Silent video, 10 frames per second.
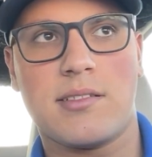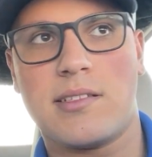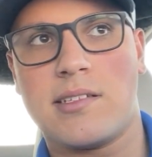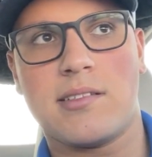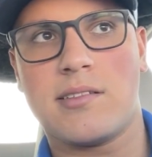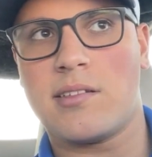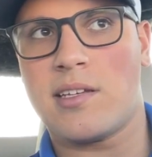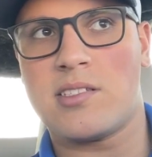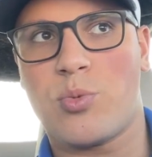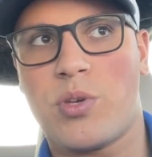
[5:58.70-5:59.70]

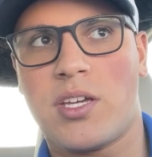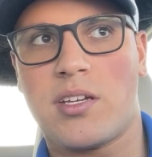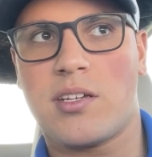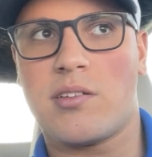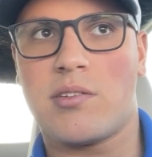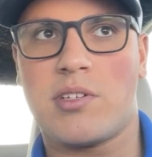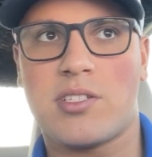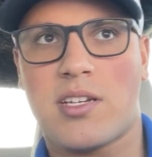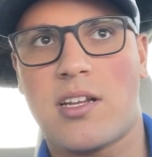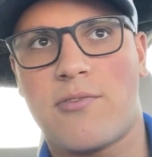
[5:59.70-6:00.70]
A2P is
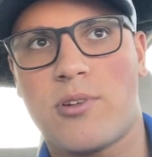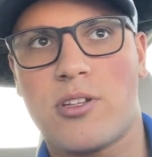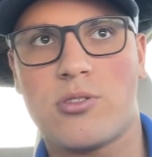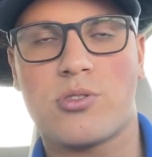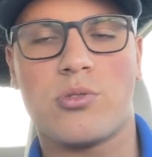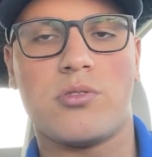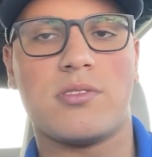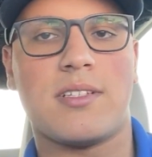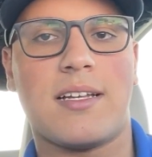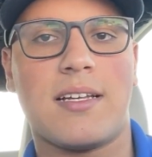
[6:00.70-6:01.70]
kind of one of those schools
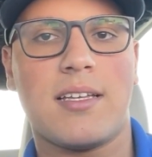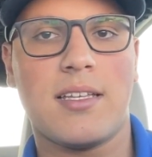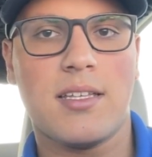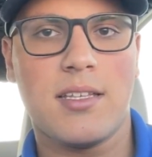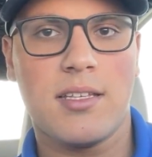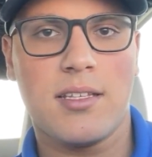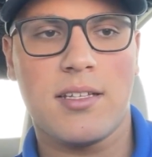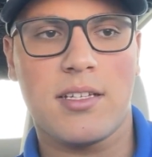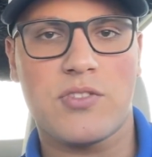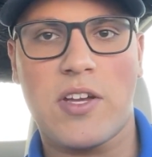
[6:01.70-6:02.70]
that
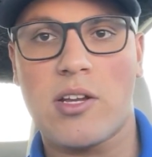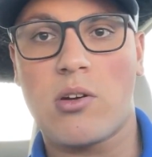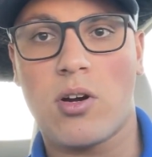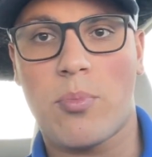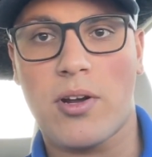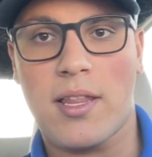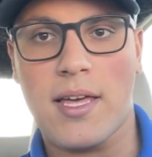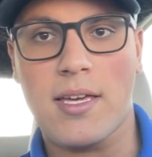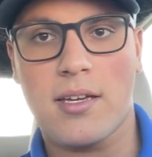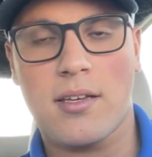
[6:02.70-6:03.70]
it's very
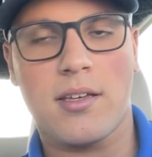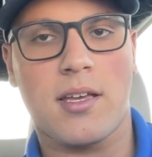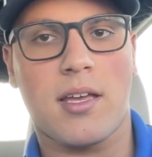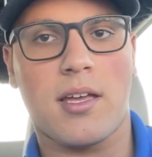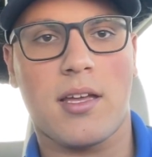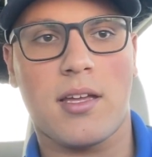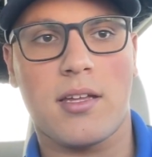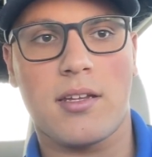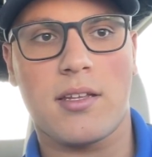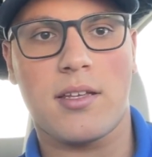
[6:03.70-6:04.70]
corporate-like, and